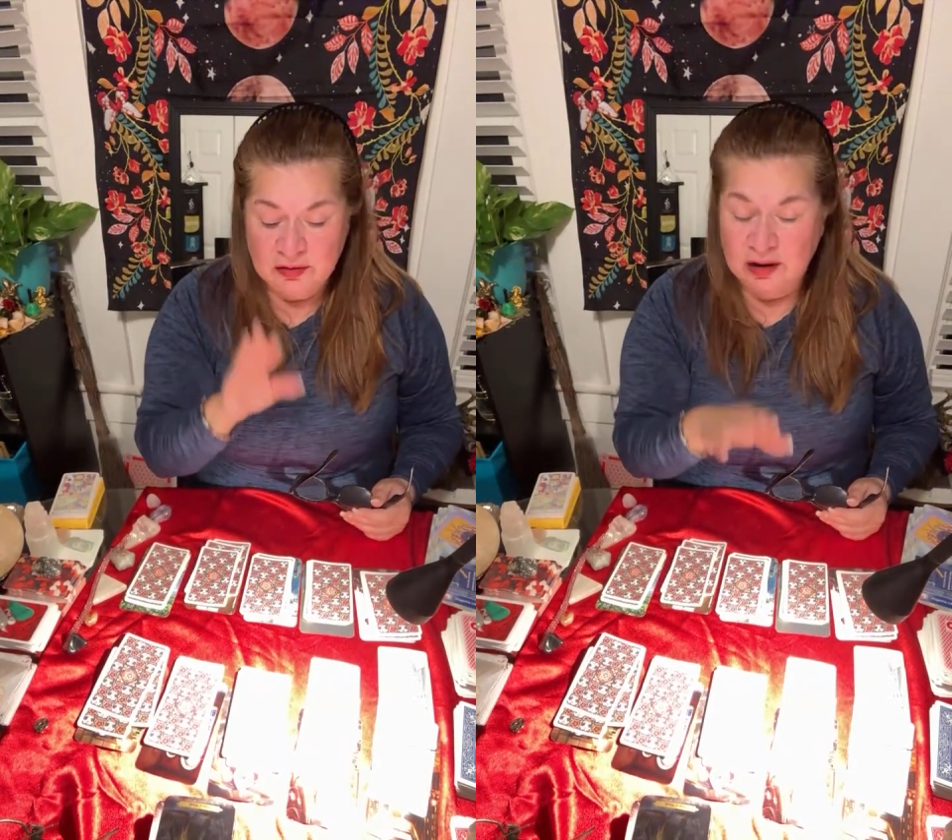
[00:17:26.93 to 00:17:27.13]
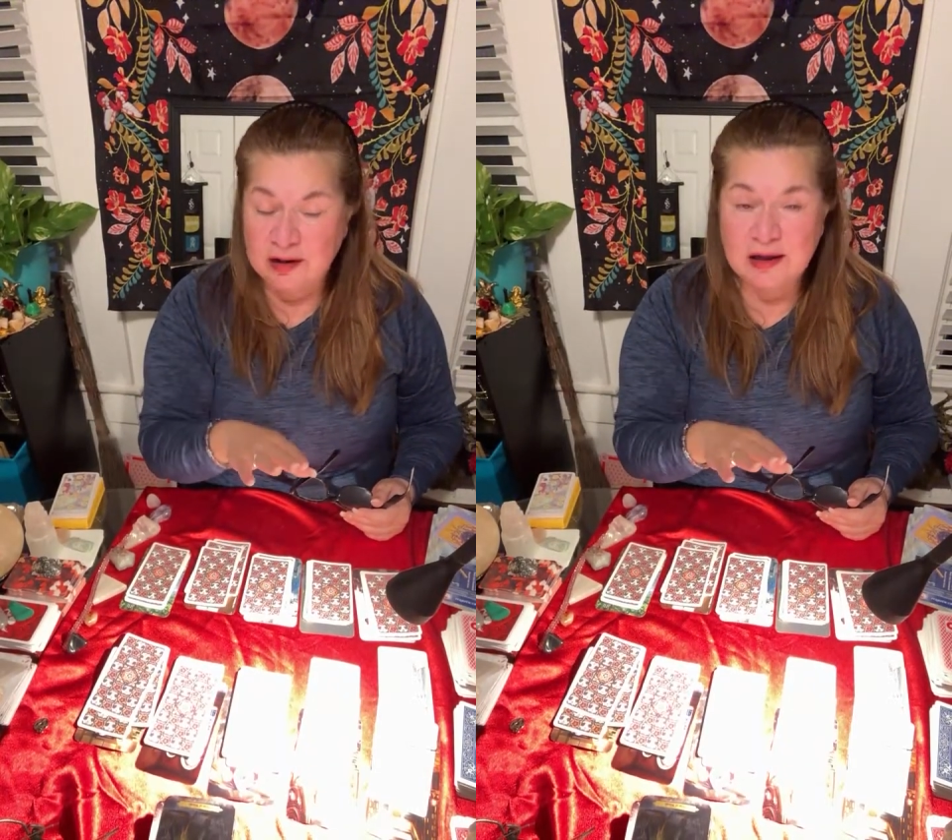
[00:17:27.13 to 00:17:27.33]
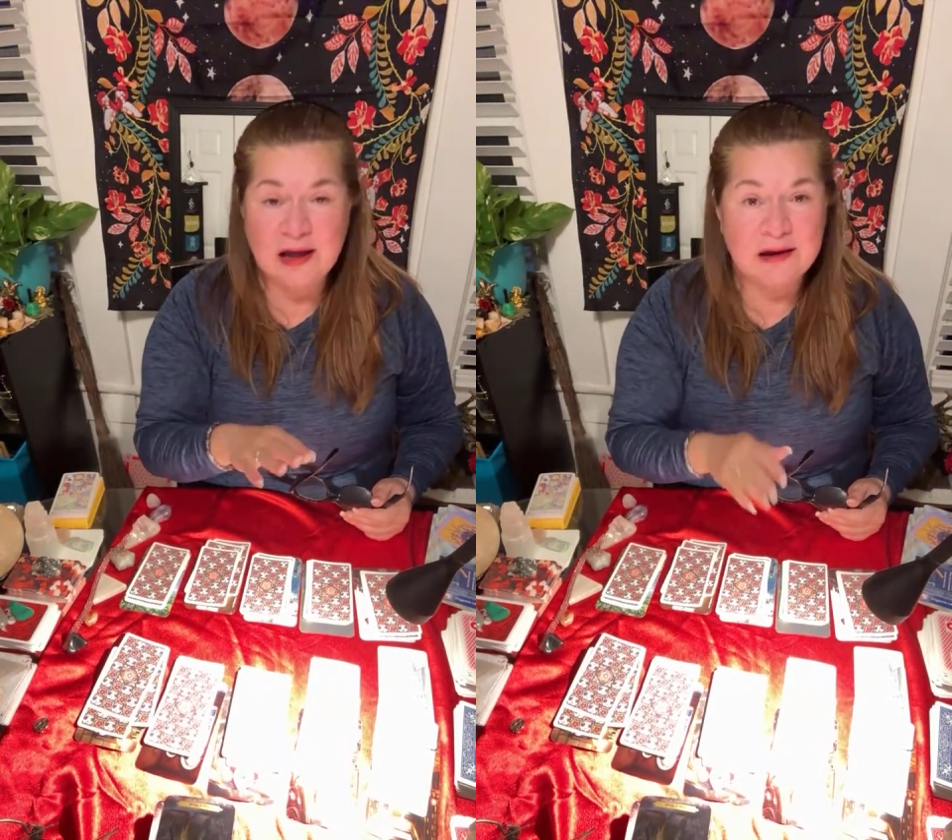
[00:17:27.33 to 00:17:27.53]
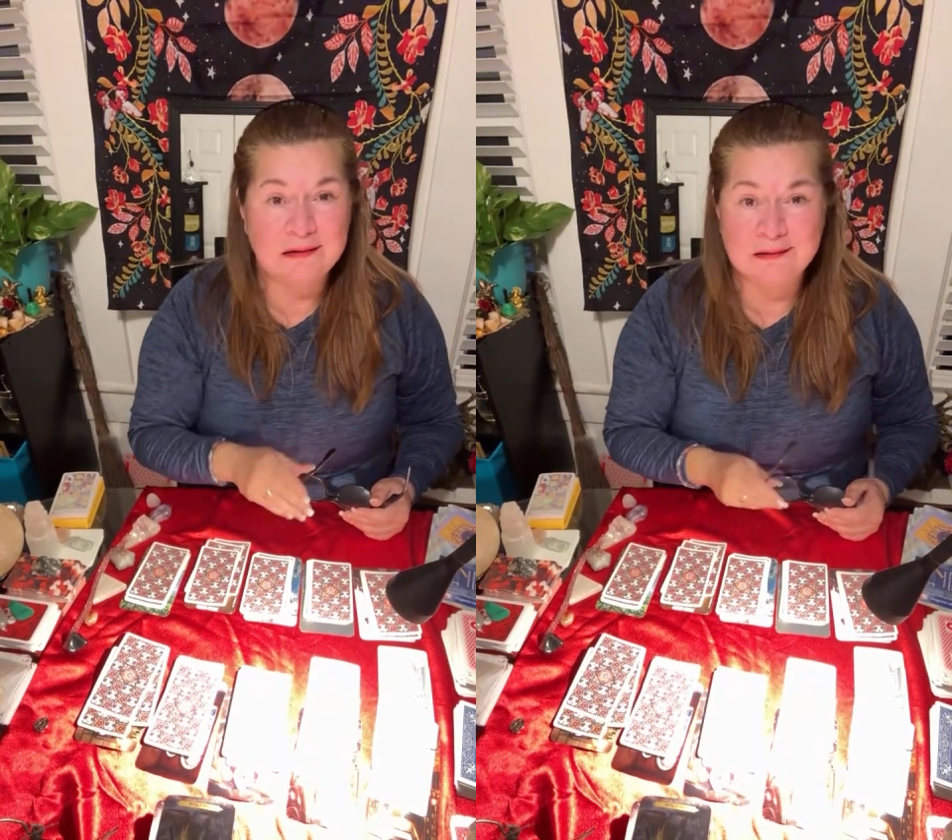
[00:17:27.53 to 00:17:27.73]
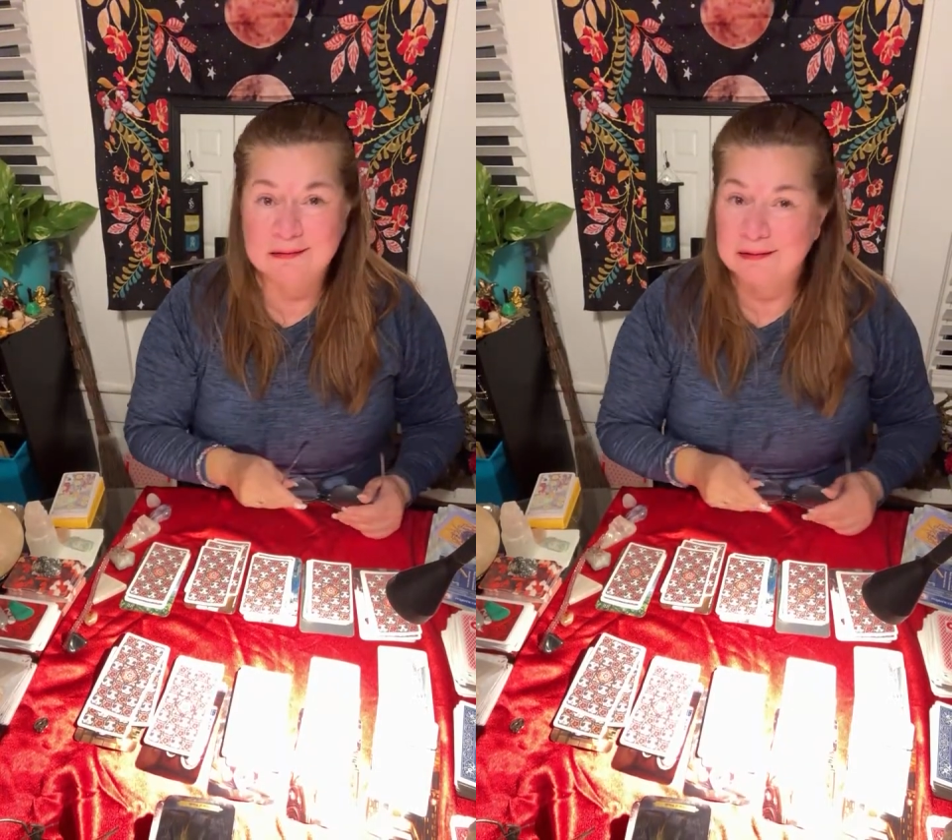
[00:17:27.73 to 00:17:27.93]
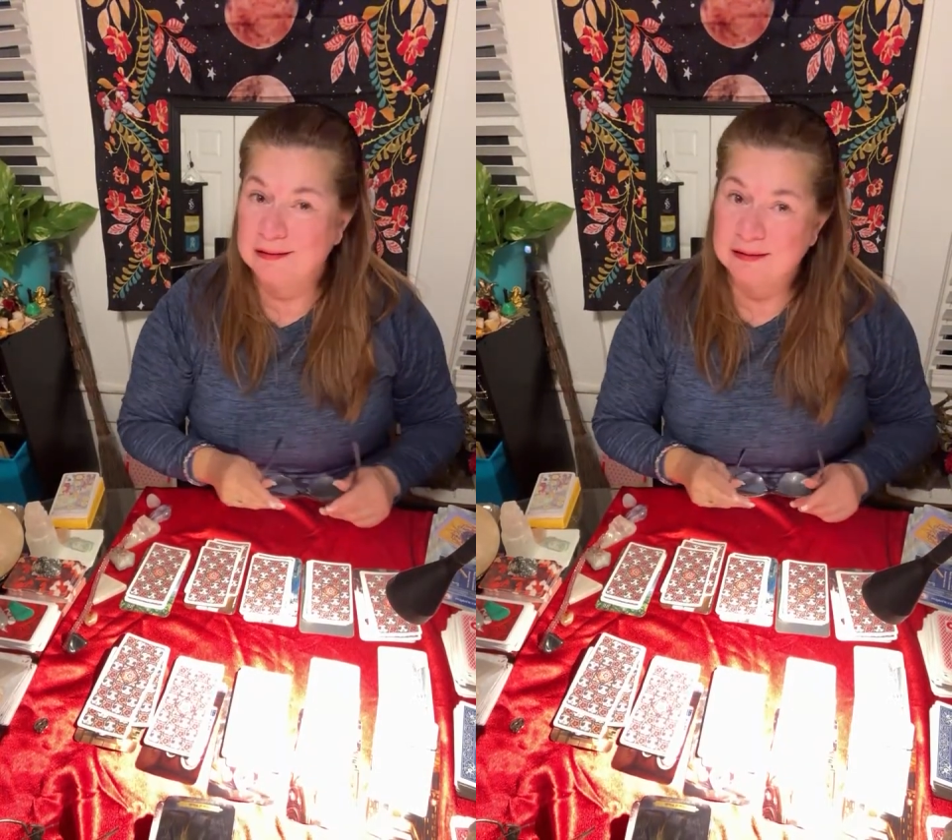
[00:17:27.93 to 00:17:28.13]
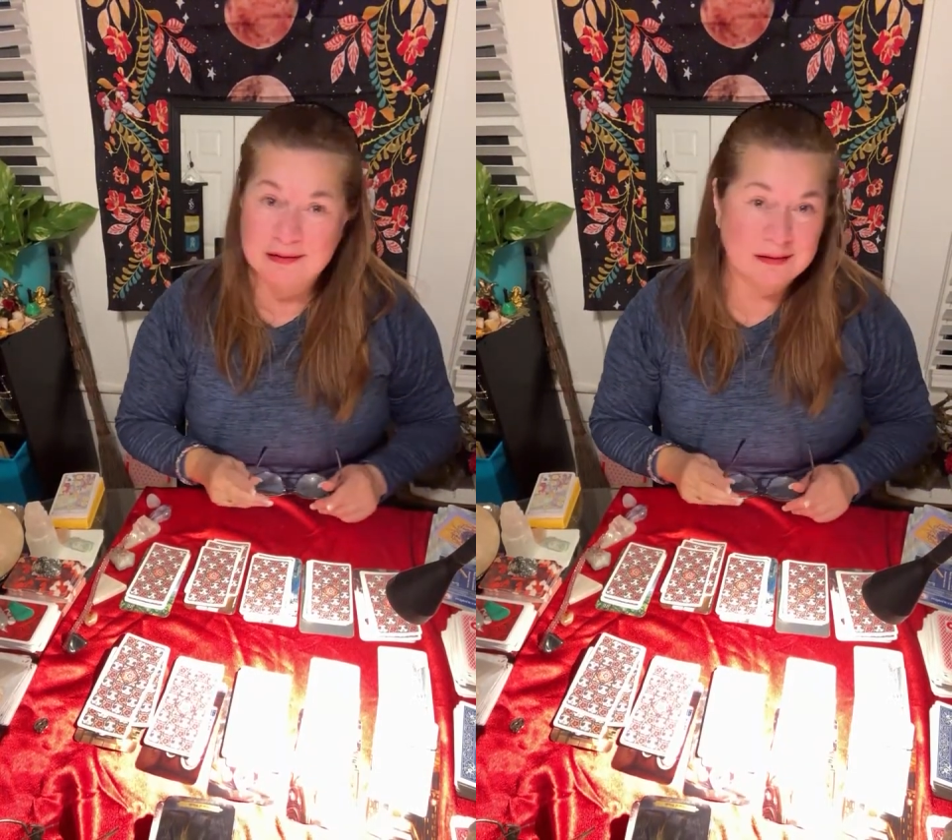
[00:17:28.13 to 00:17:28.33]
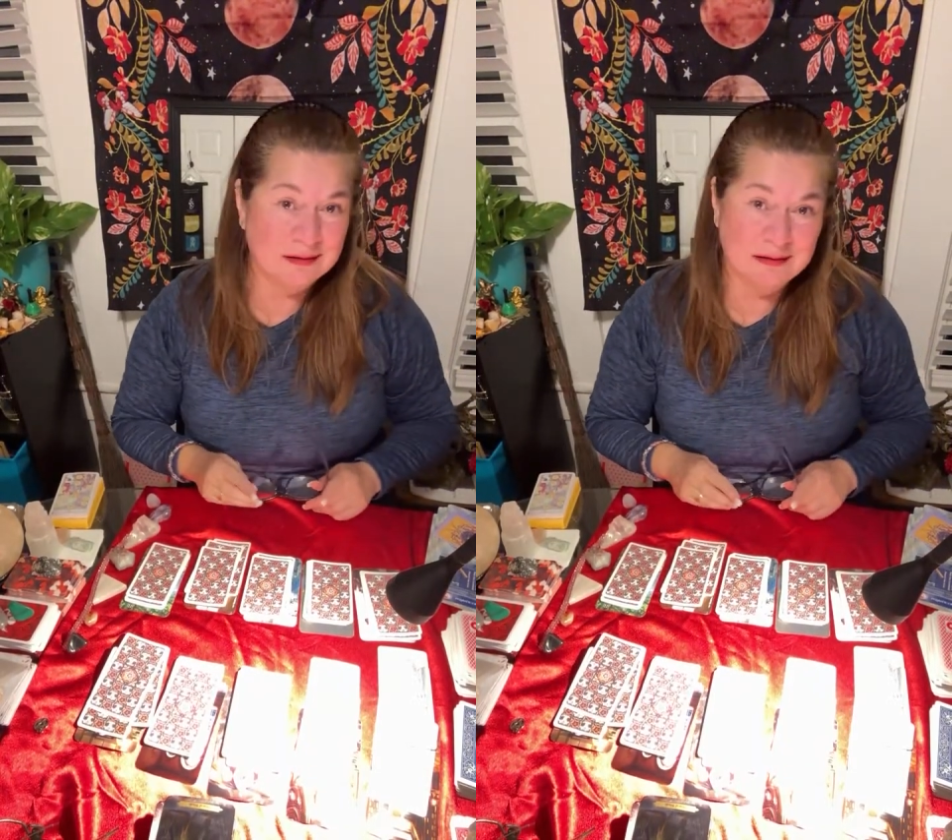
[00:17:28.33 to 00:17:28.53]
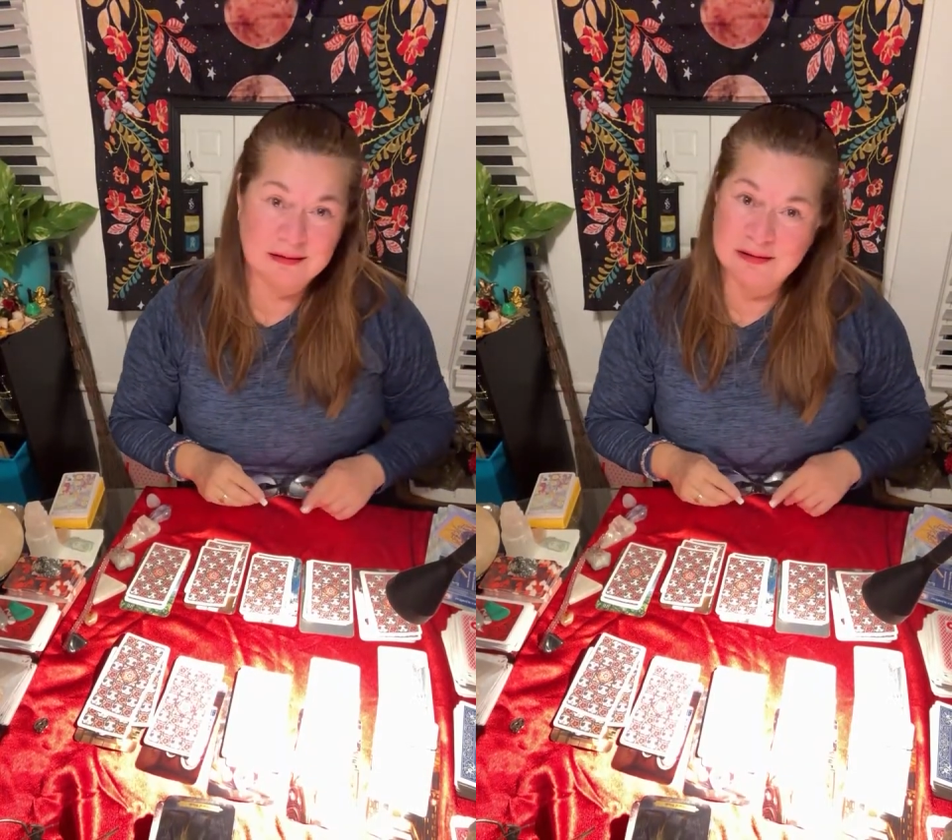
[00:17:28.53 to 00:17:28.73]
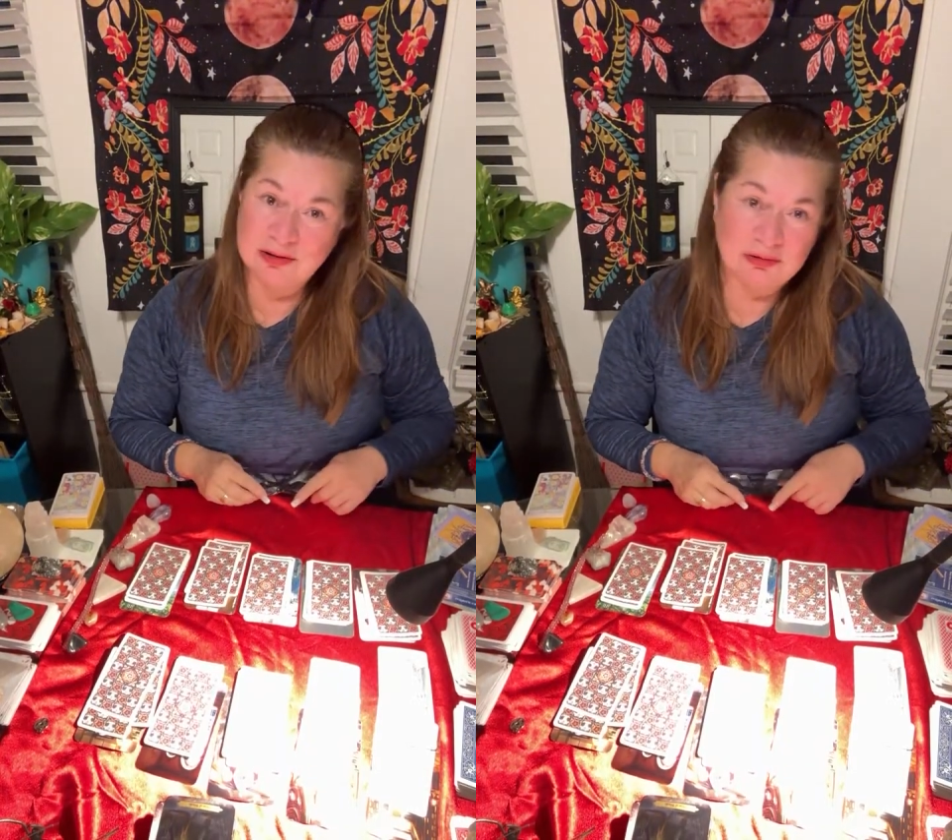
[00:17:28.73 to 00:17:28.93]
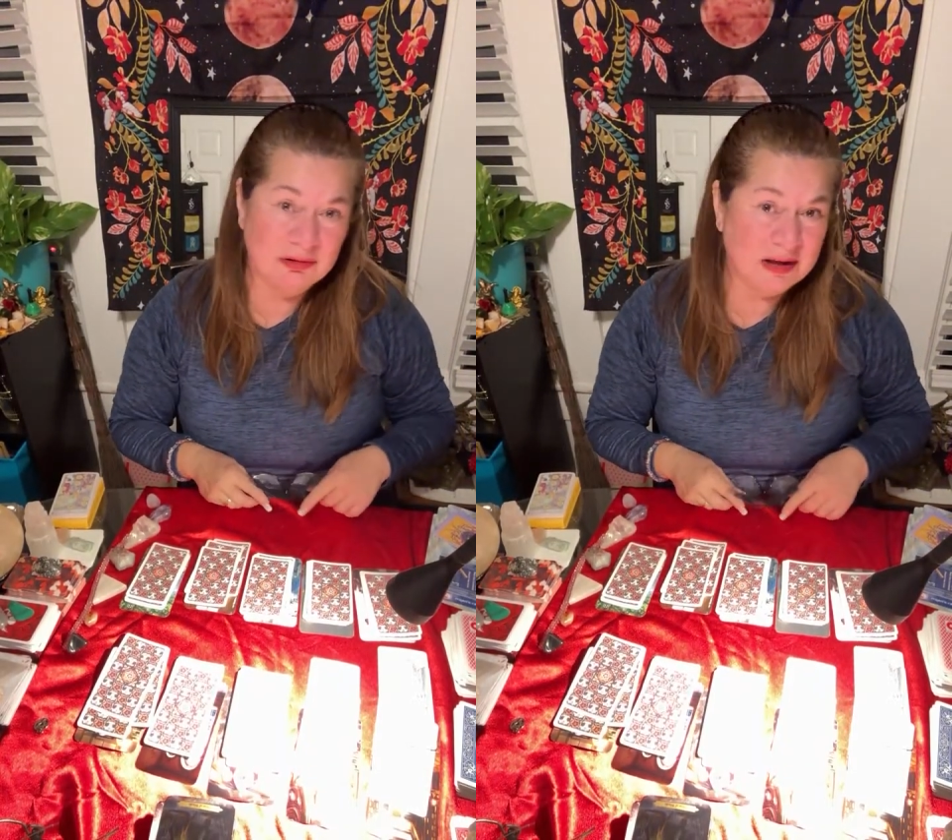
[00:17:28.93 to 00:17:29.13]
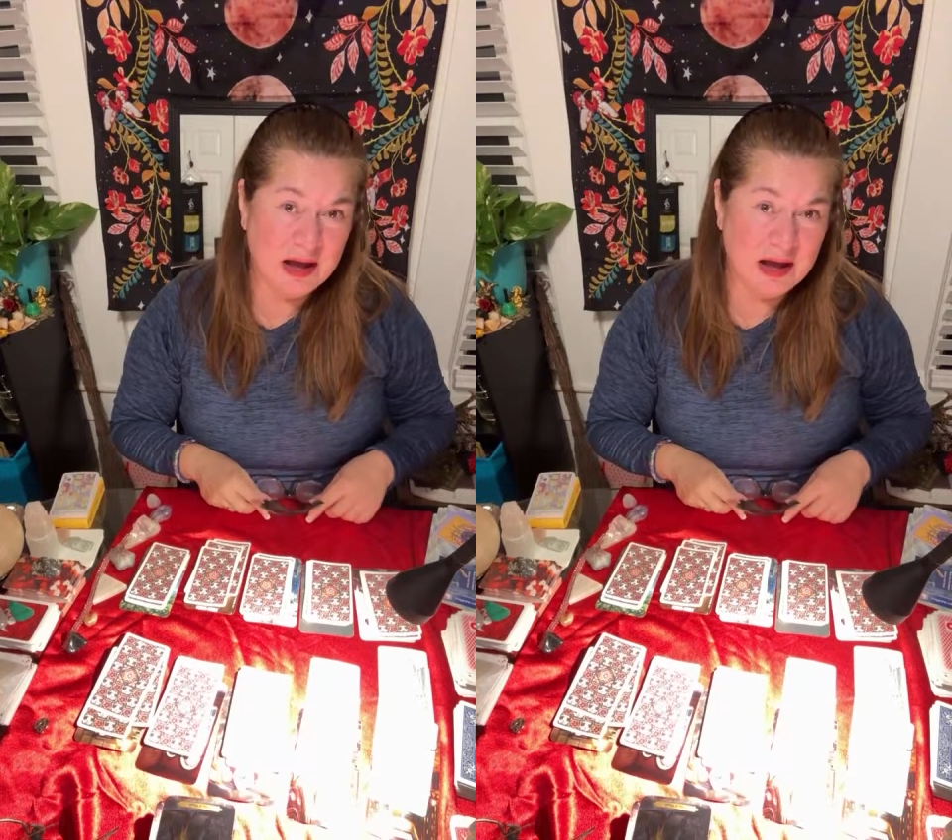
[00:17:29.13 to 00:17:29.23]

again, you only